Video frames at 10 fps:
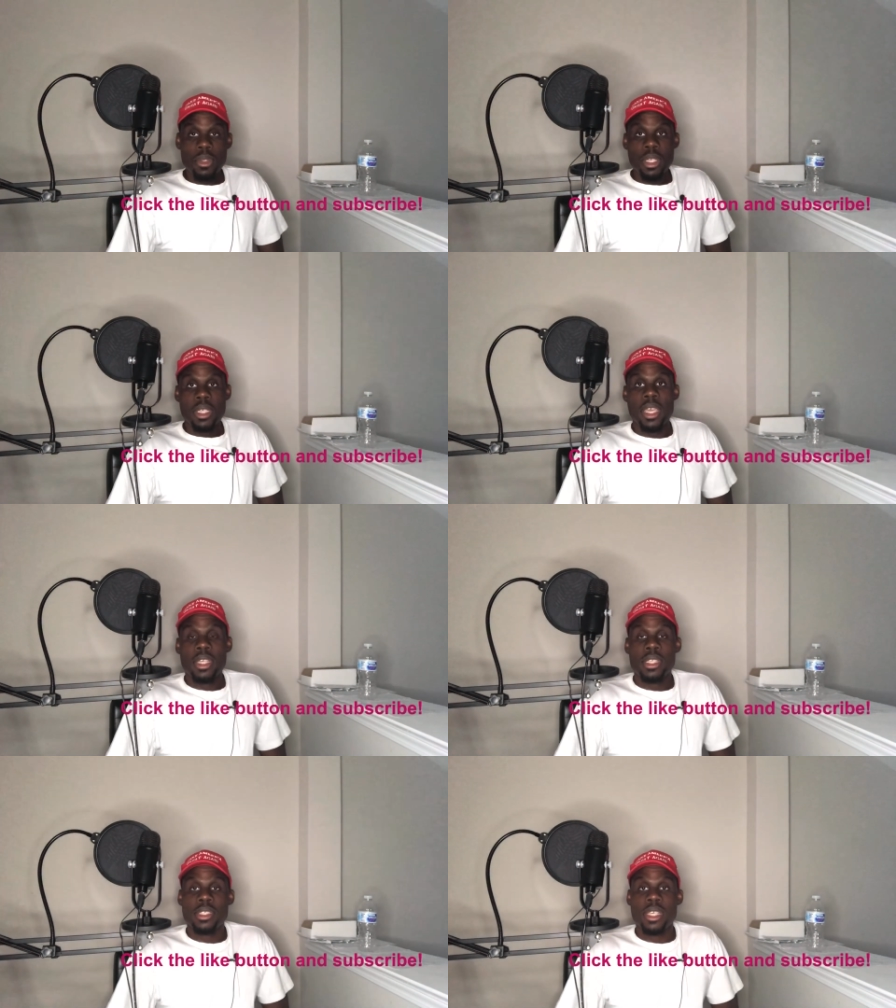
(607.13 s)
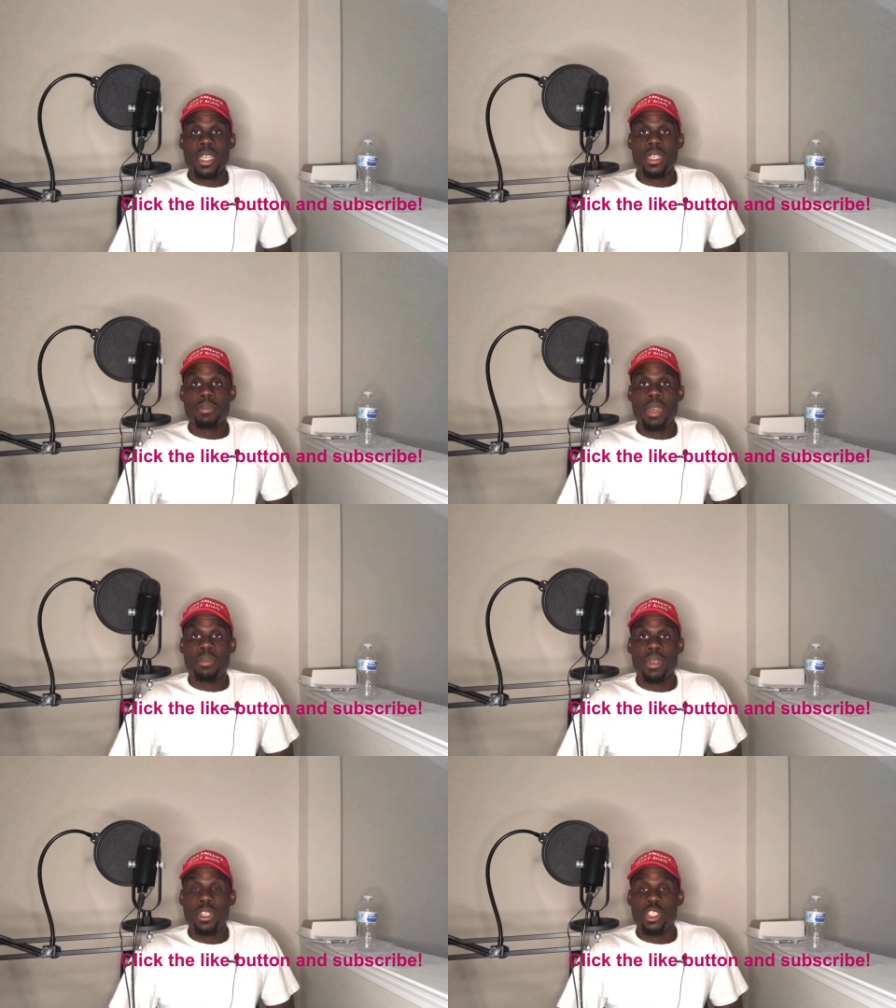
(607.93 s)
that the Second
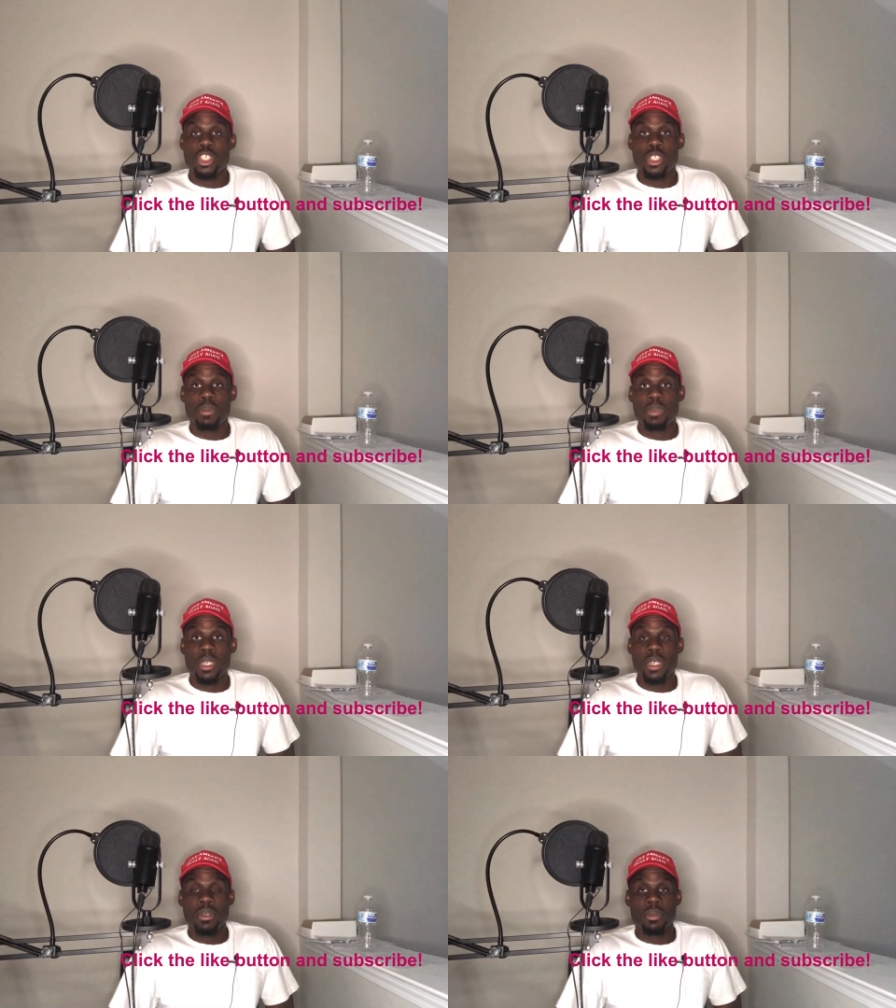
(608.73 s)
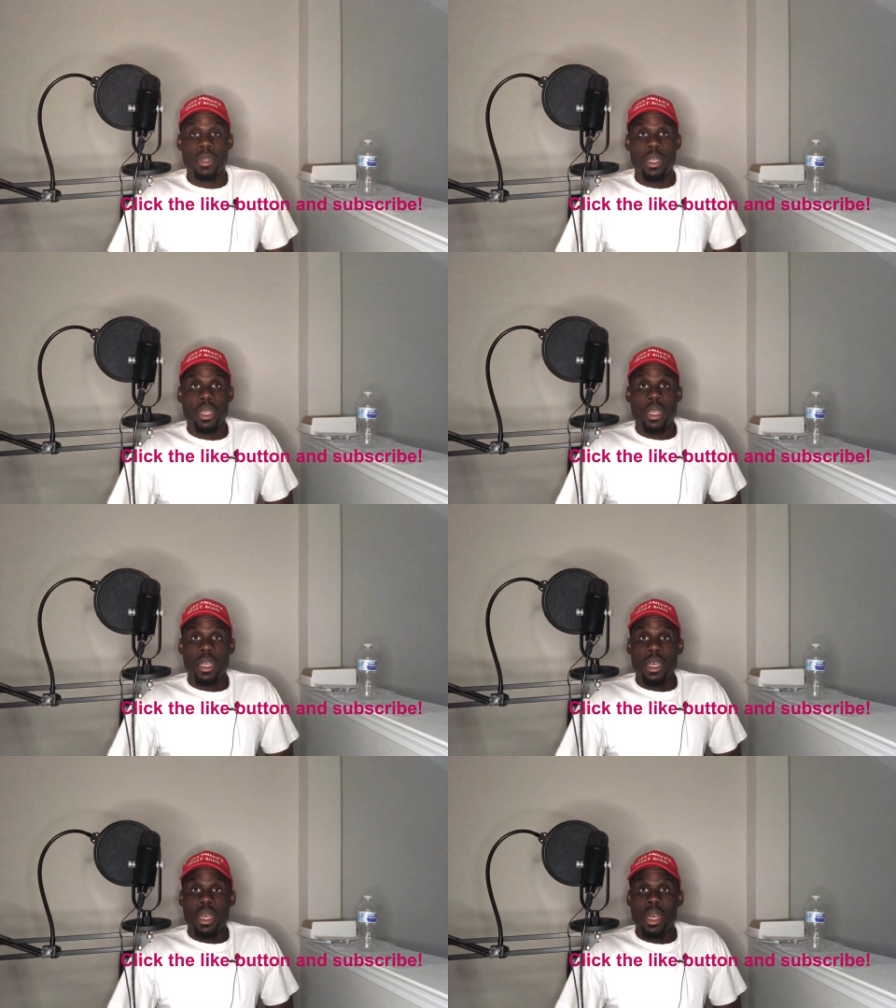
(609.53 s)
Amendment should be
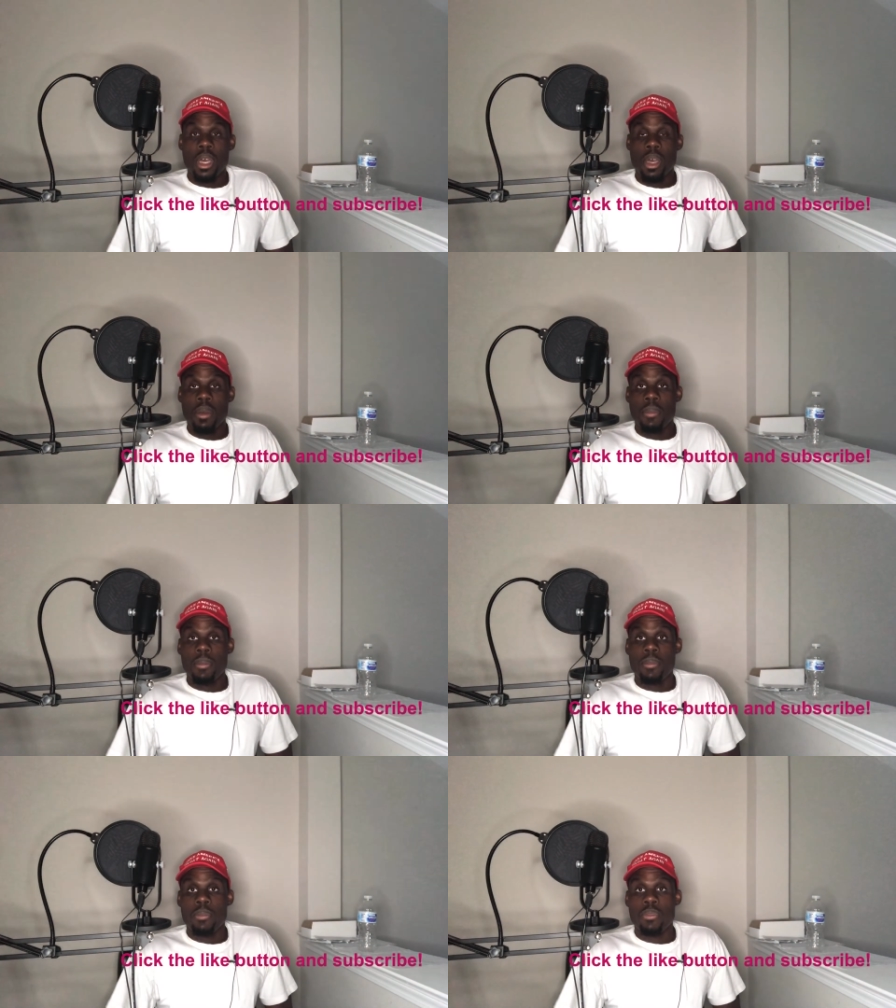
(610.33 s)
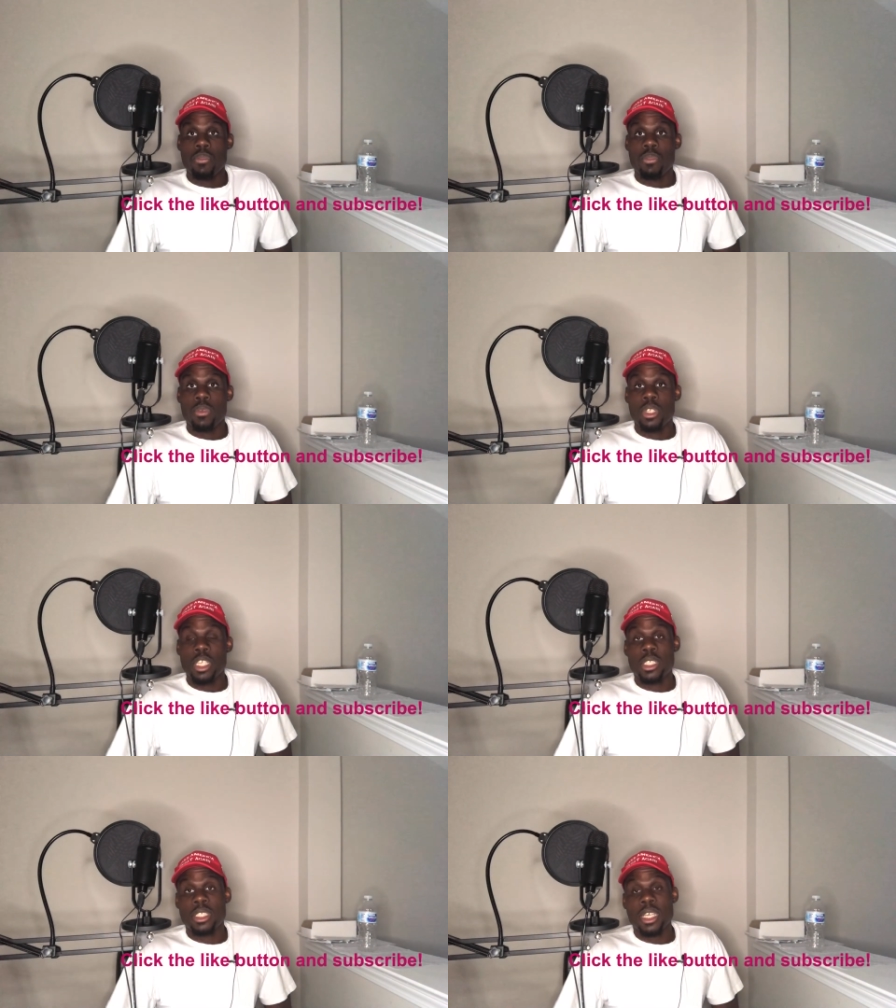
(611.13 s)
that
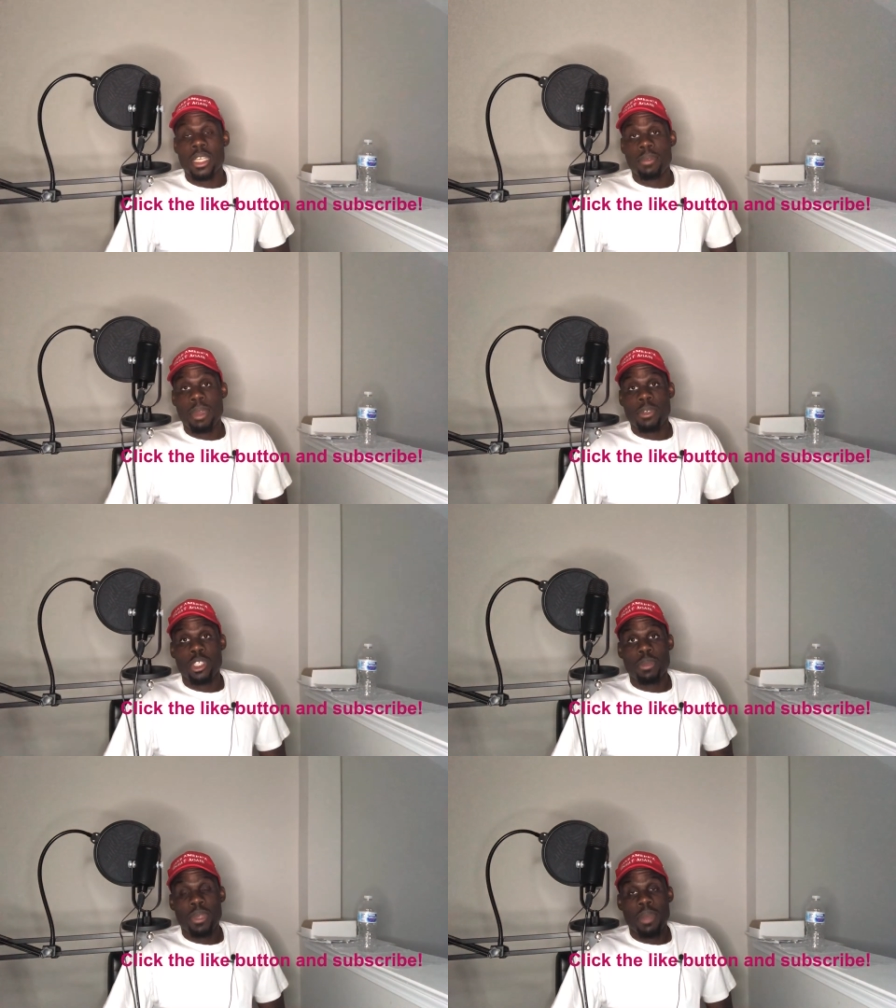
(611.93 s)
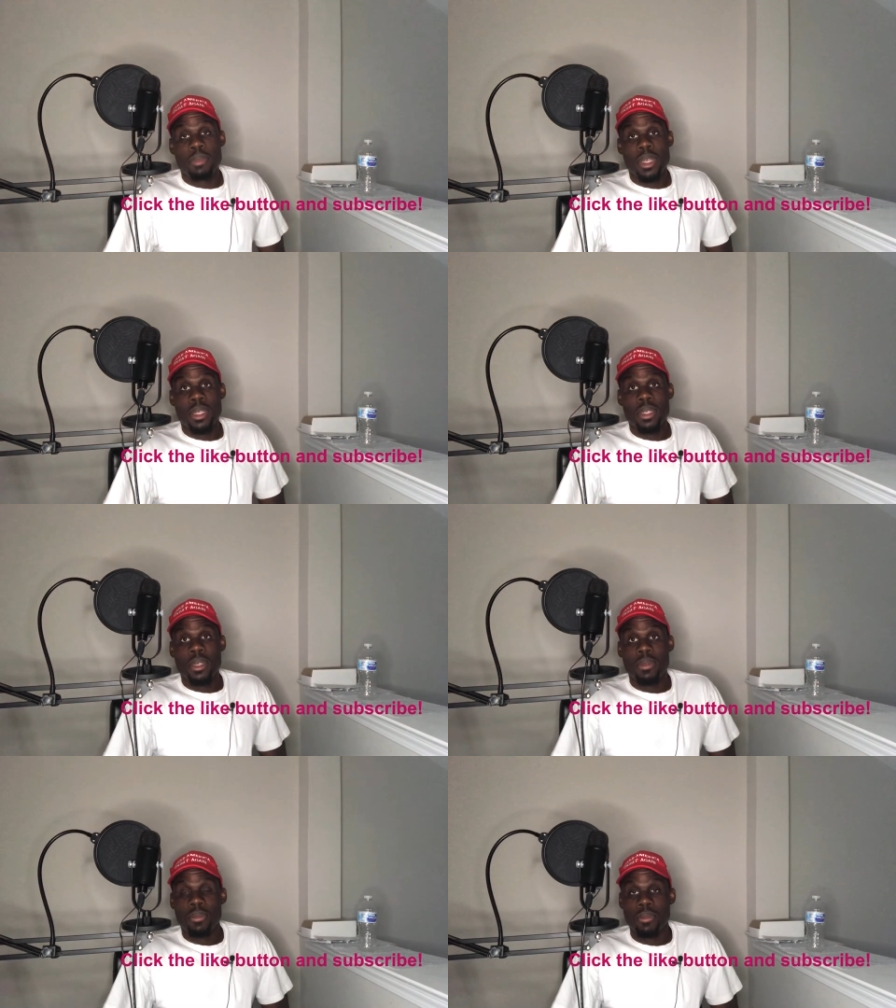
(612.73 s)
the Second Amendment should be amended,
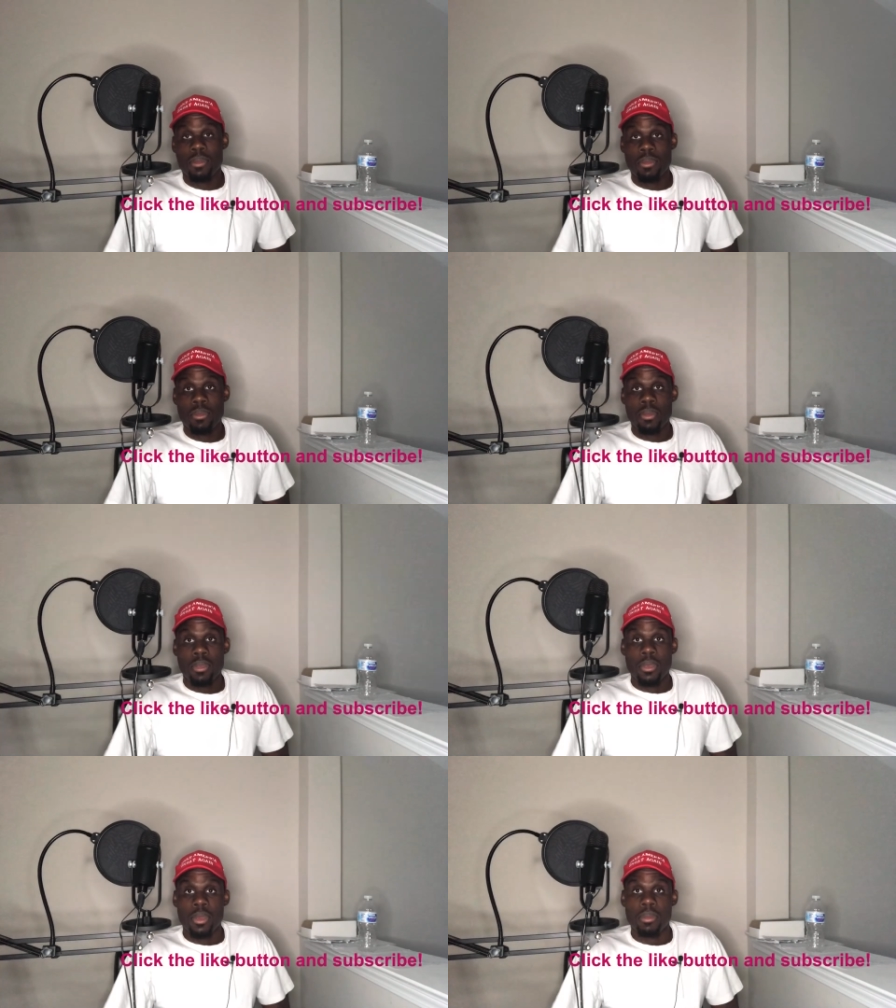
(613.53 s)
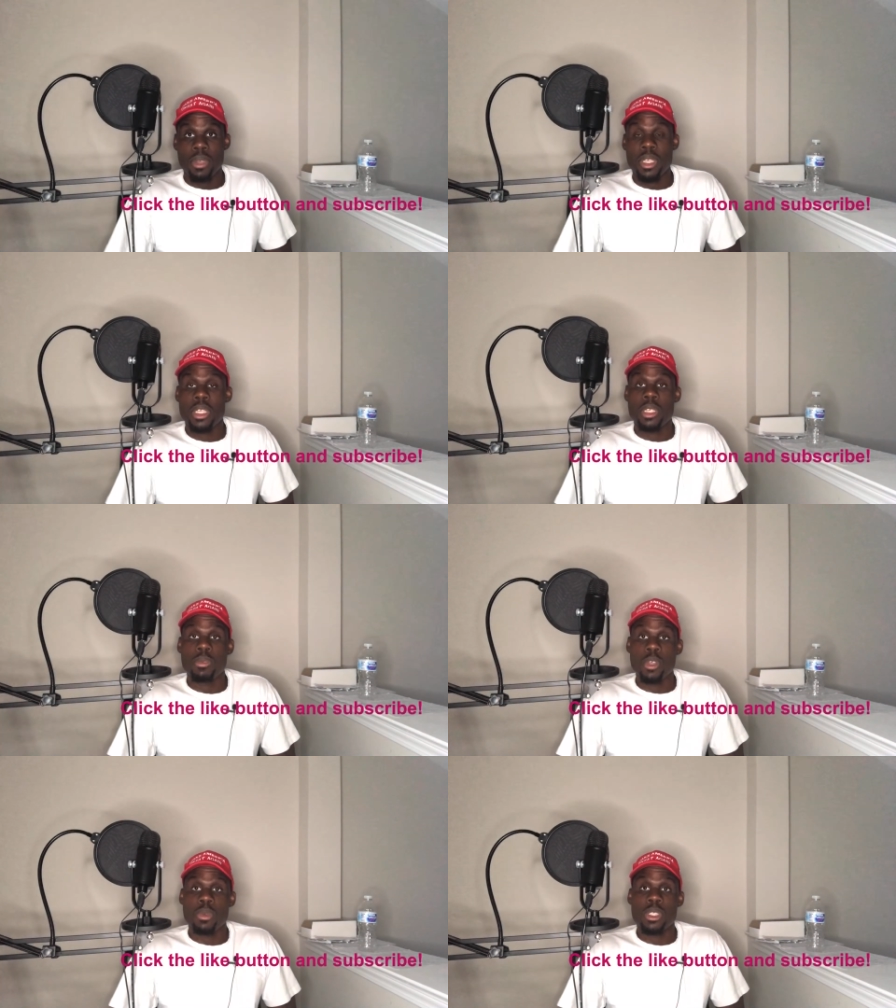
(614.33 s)
meaning
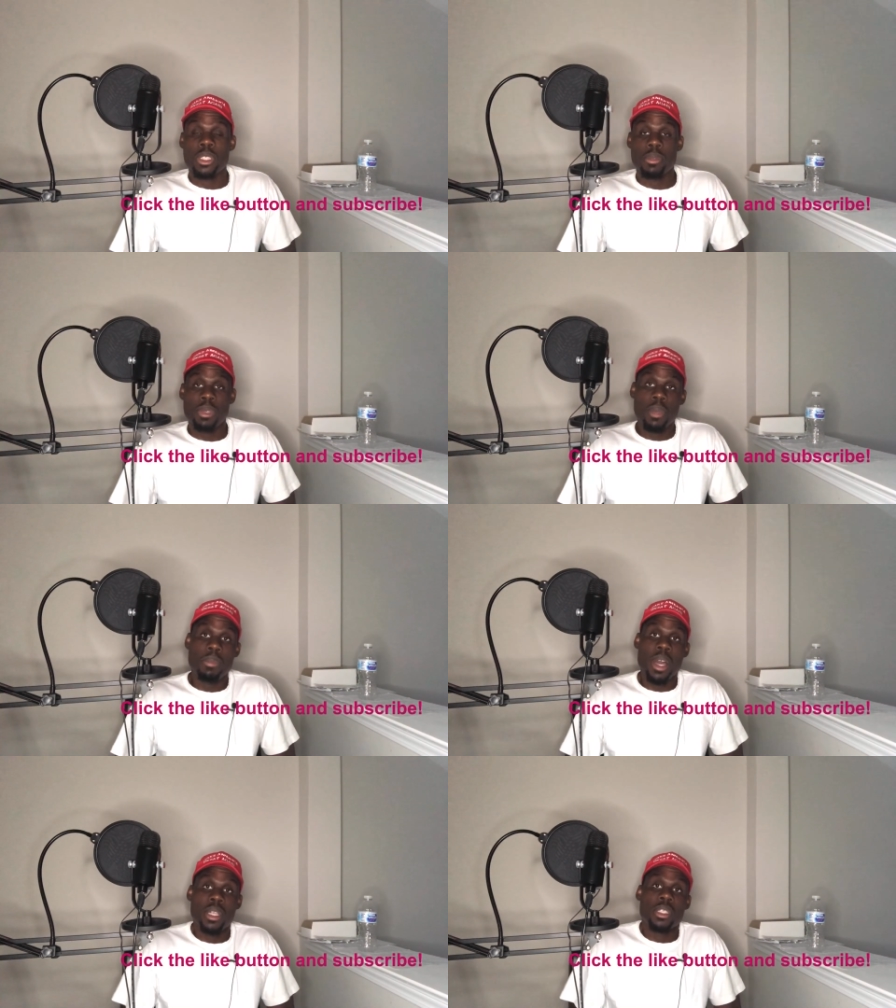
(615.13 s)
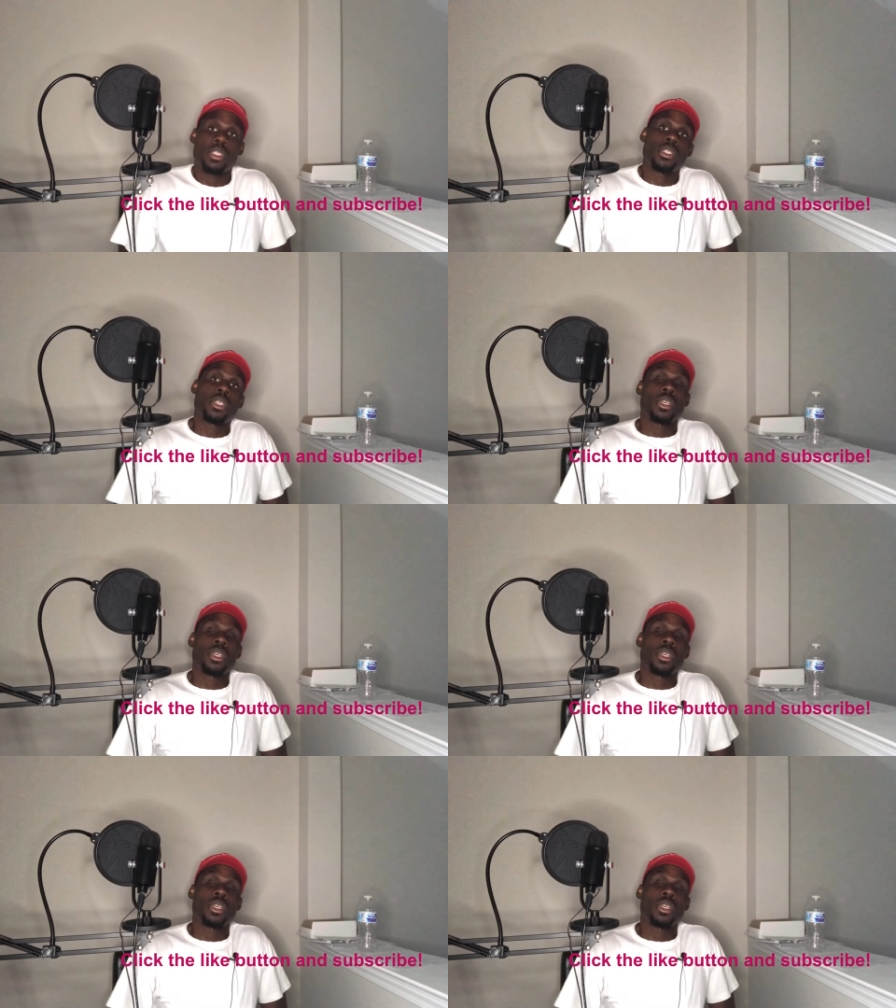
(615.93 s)
he wants it to be abolished,